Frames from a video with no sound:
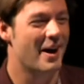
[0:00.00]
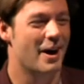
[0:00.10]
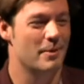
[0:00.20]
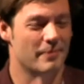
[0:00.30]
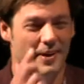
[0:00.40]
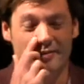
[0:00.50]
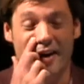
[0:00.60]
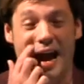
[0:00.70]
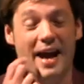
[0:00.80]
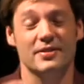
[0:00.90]
um,
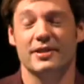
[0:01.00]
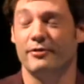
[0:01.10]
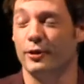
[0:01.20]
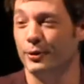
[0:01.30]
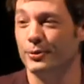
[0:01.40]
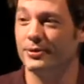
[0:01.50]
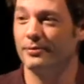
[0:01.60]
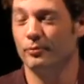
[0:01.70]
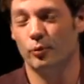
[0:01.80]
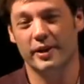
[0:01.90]
if I ask if you
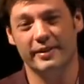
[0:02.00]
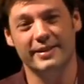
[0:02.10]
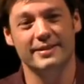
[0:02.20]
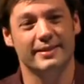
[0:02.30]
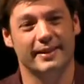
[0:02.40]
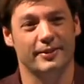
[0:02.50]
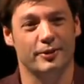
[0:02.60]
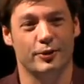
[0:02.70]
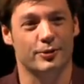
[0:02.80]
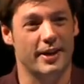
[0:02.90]
use one of these
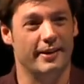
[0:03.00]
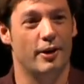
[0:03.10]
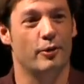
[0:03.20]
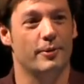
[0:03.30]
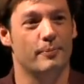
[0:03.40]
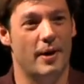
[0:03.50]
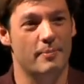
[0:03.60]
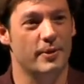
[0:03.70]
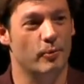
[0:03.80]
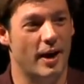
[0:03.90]
and you say no, it
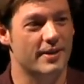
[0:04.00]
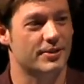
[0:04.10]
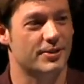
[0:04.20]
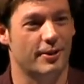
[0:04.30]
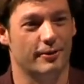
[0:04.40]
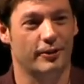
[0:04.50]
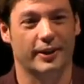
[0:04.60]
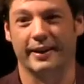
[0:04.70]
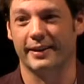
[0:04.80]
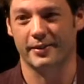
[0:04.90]
might be wise to start
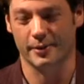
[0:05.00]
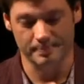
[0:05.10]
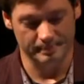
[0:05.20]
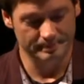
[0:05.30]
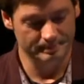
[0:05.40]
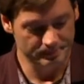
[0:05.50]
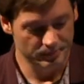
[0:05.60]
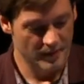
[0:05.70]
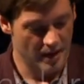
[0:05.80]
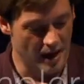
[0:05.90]
looking into them.
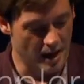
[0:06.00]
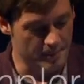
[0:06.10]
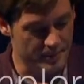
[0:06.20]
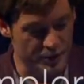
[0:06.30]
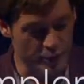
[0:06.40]
Um,